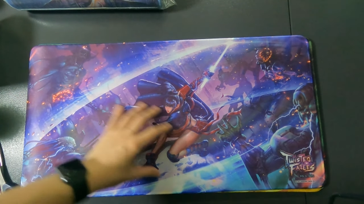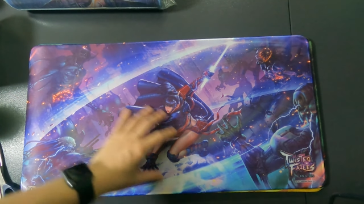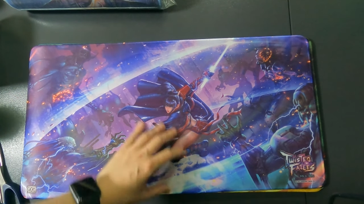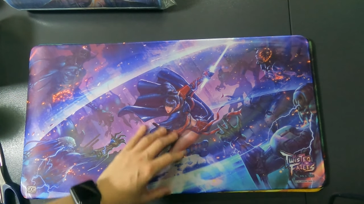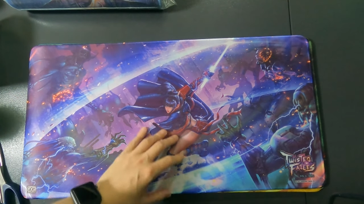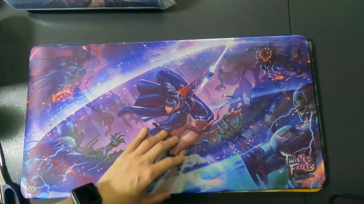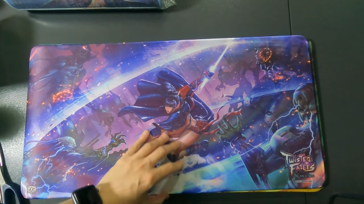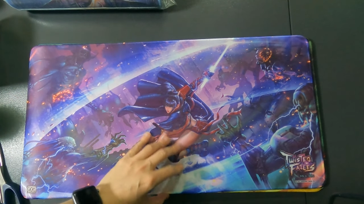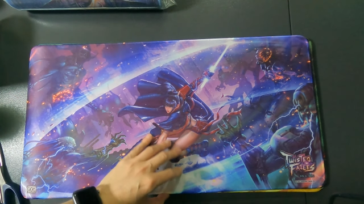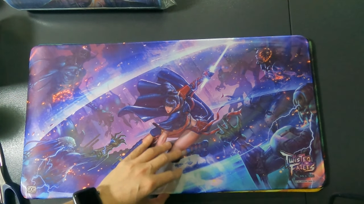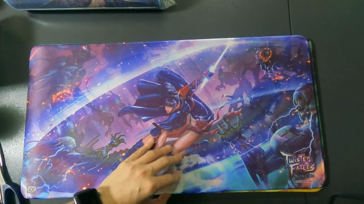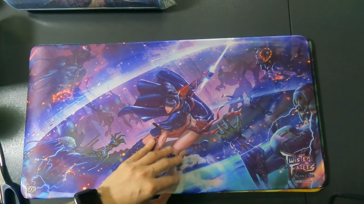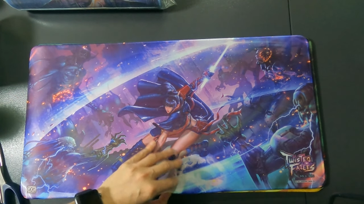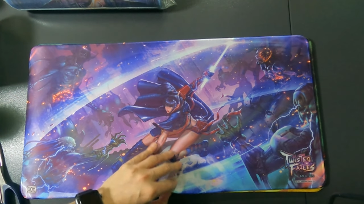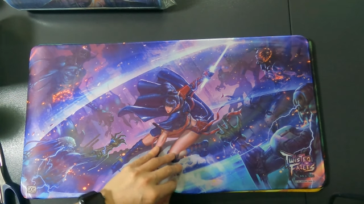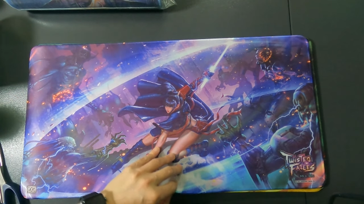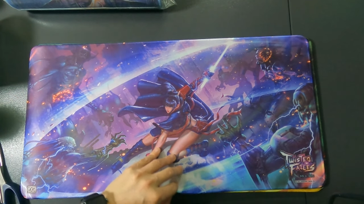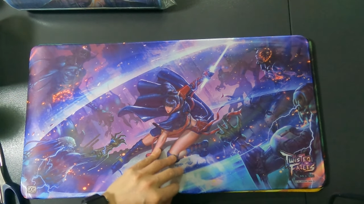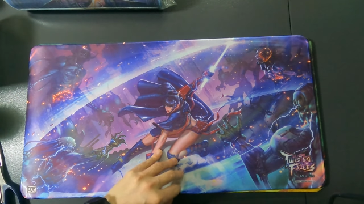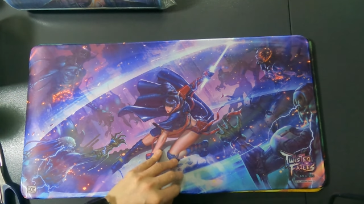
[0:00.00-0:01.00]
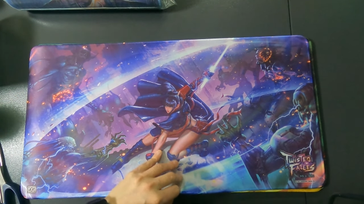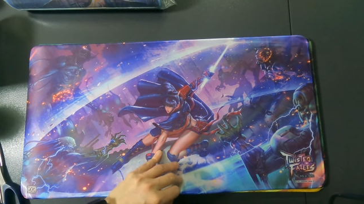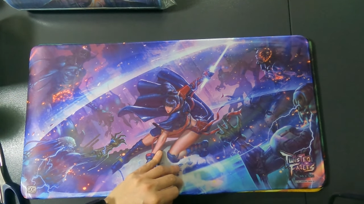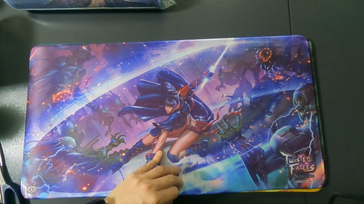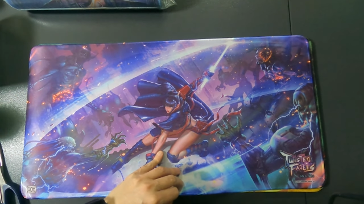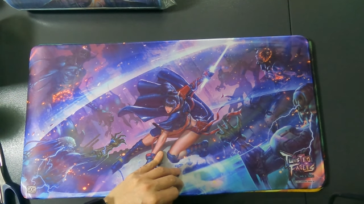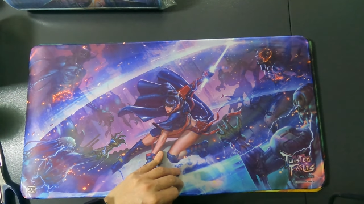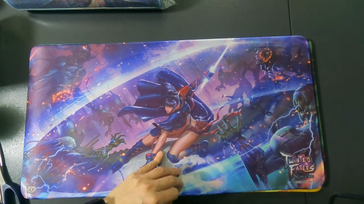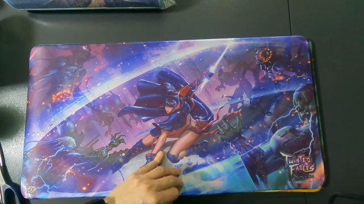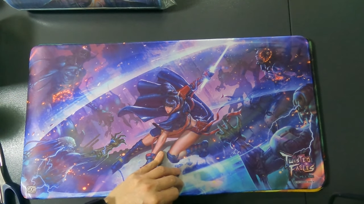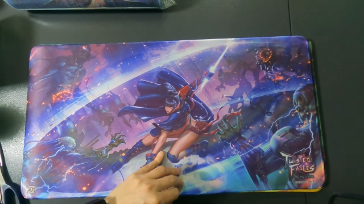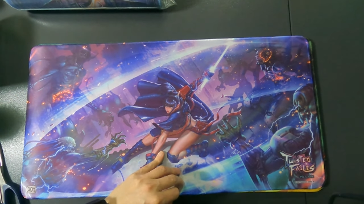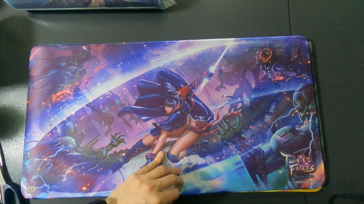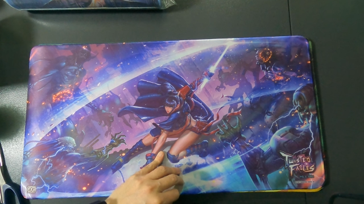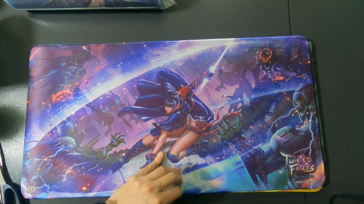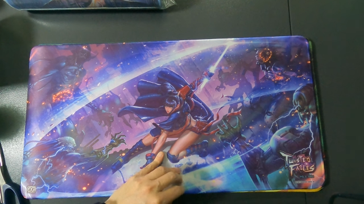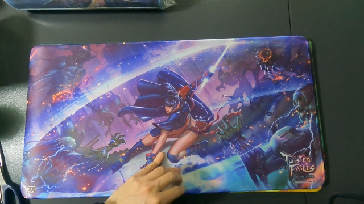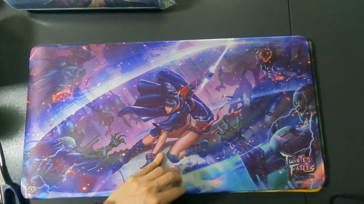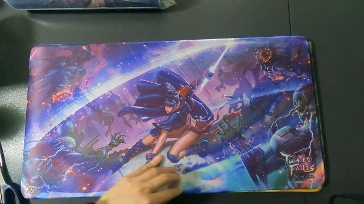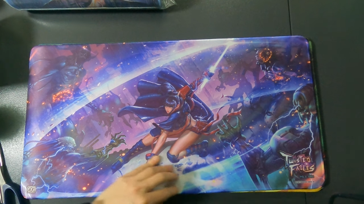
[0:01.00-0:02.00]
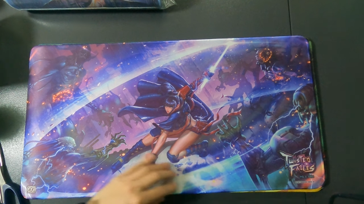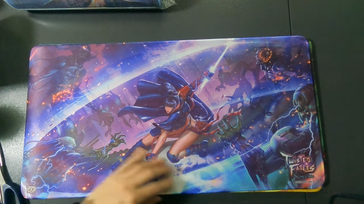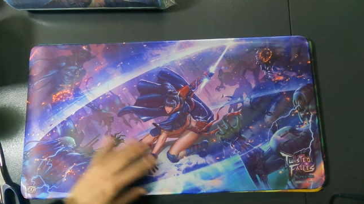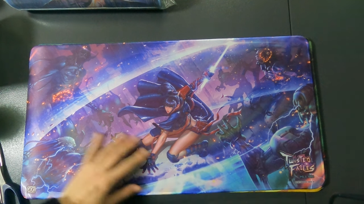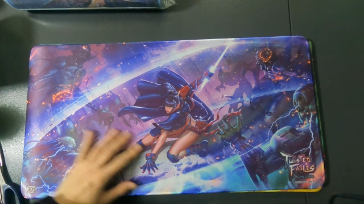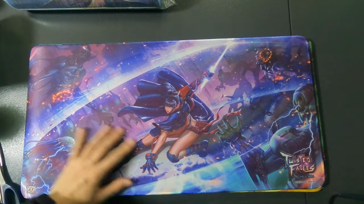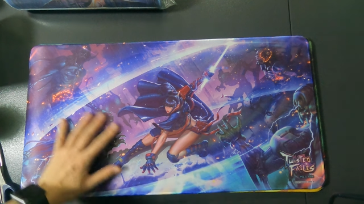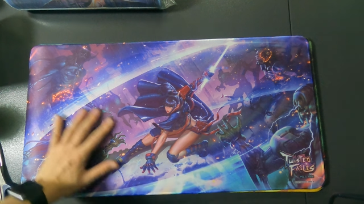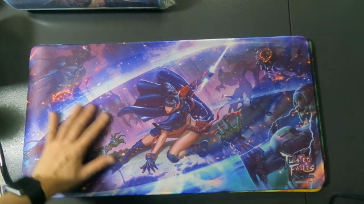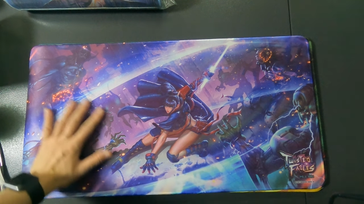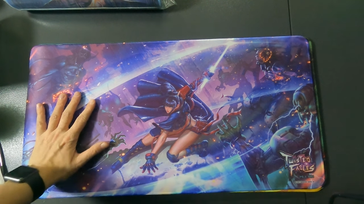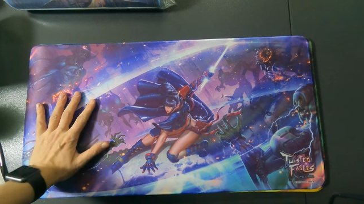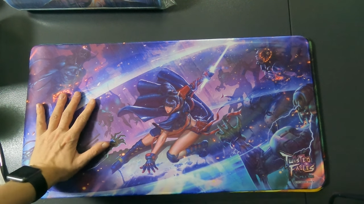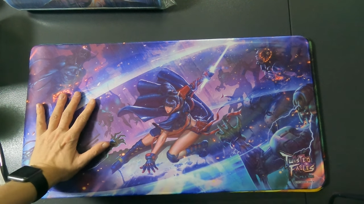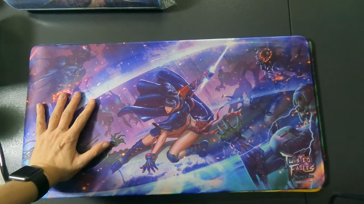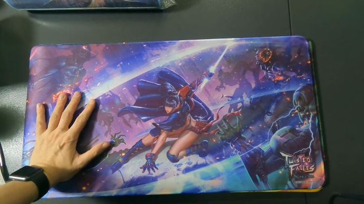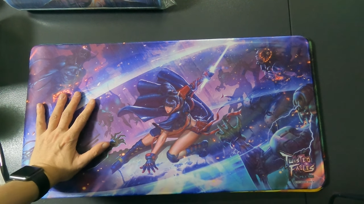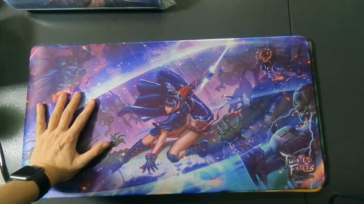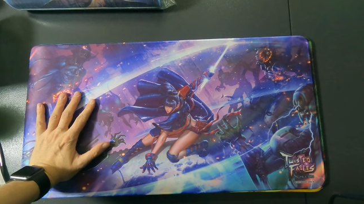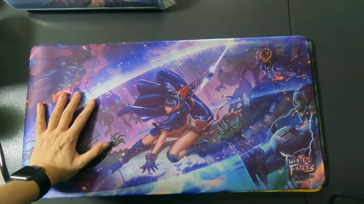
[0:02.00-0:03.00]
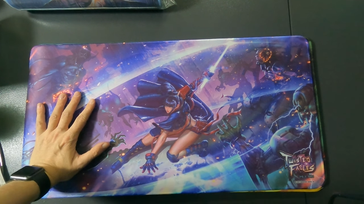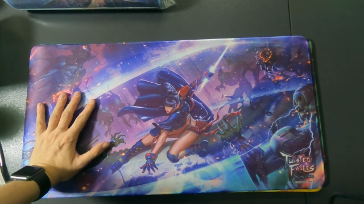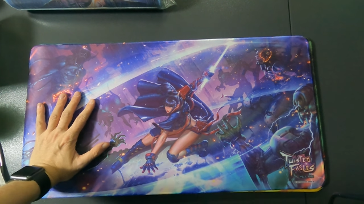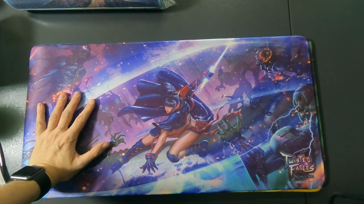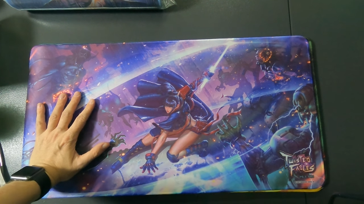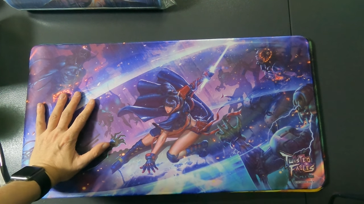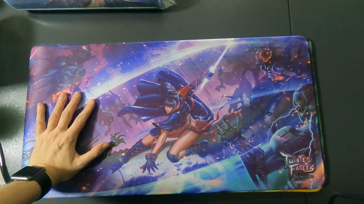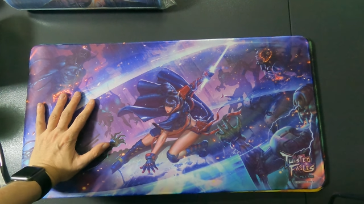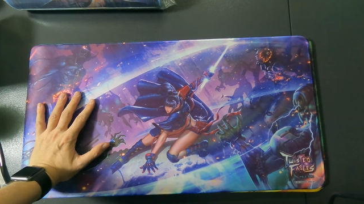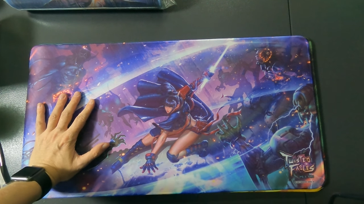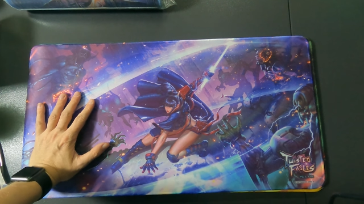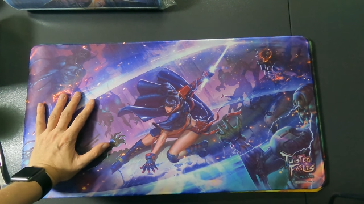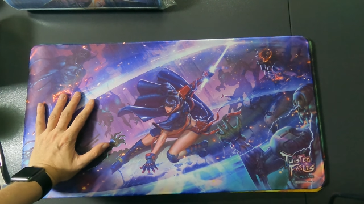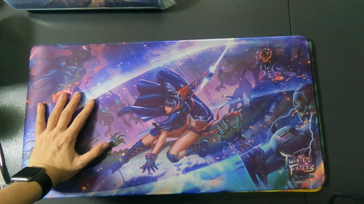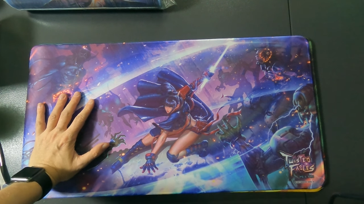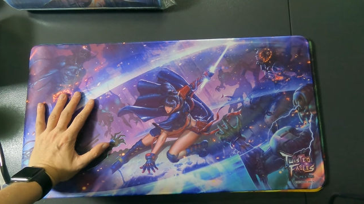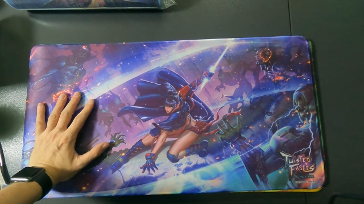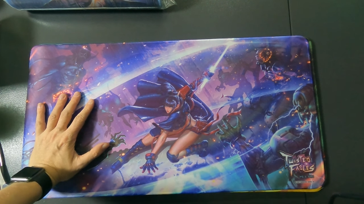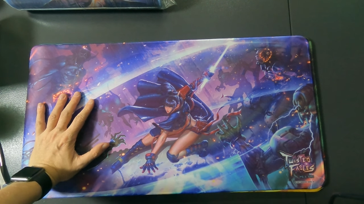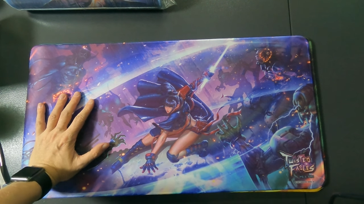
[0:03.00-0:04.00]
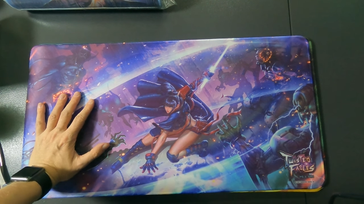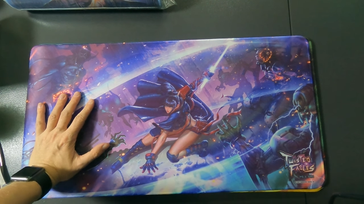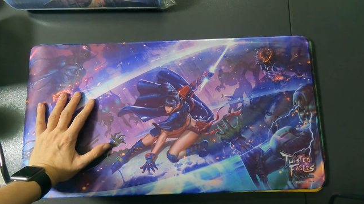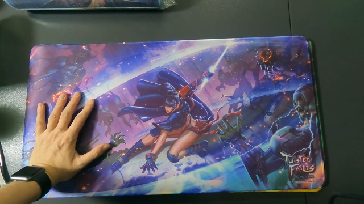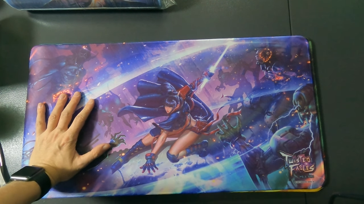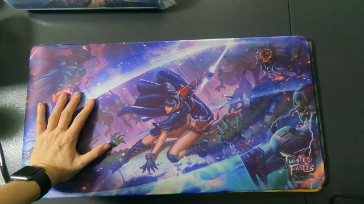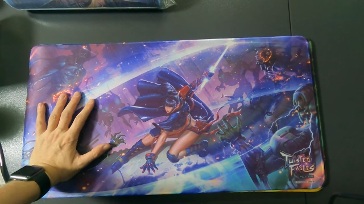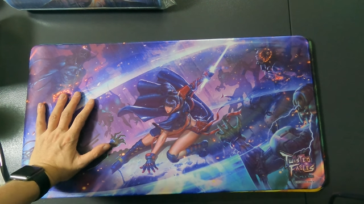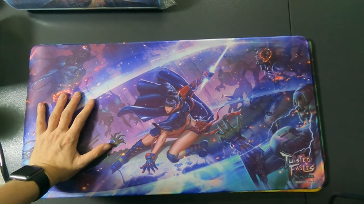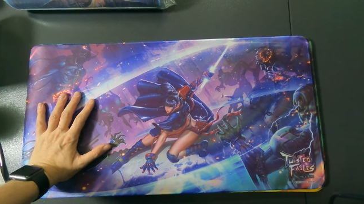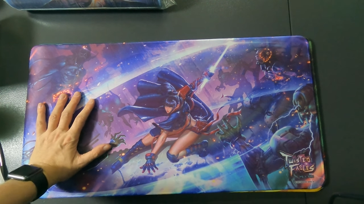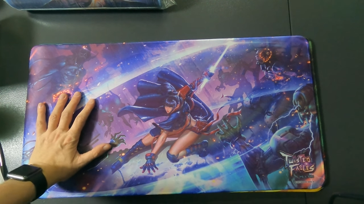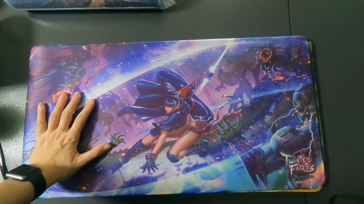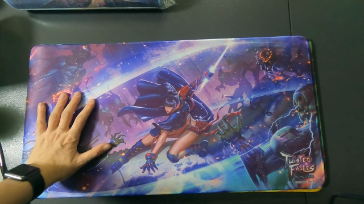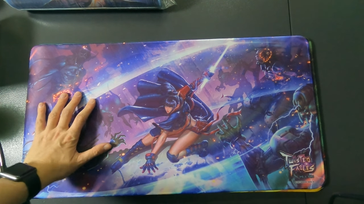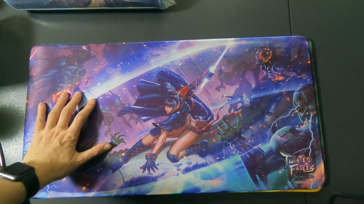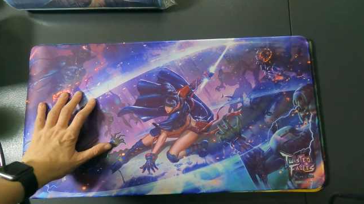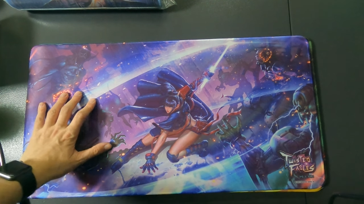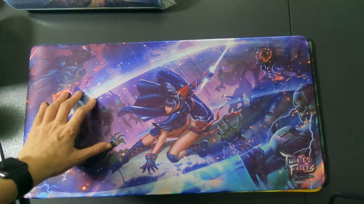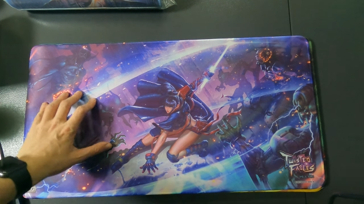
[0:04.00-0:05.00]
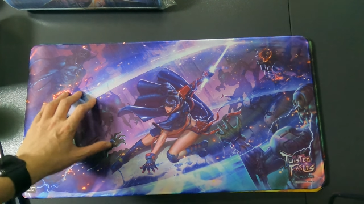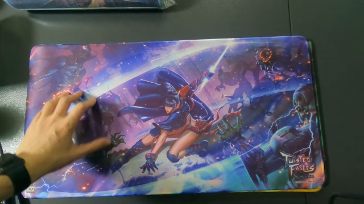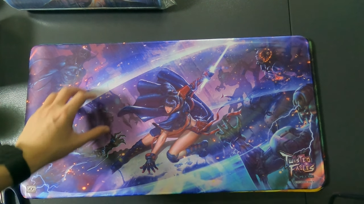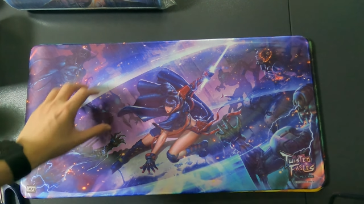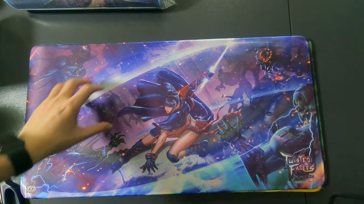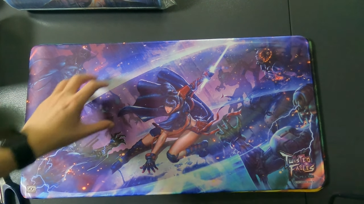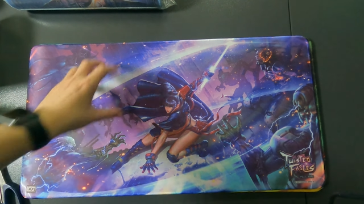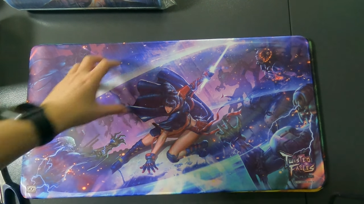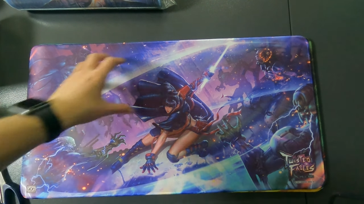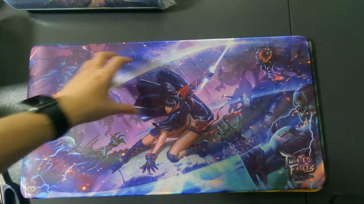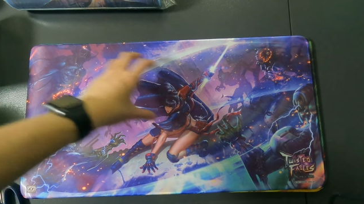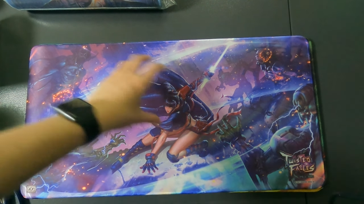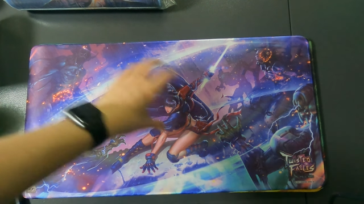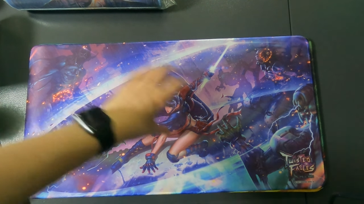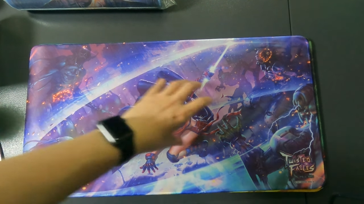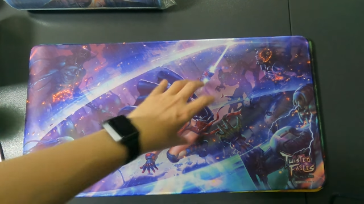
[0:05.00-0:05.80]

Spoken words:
[unreadable: no face in view]